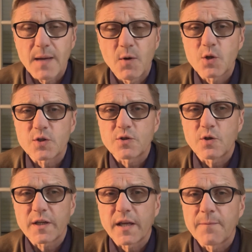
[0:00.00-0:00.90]
I'm also
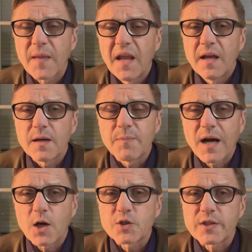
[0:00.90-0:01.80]
talking
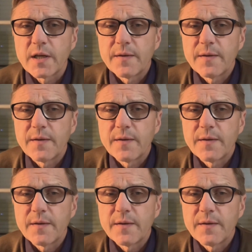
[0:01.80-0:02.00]
about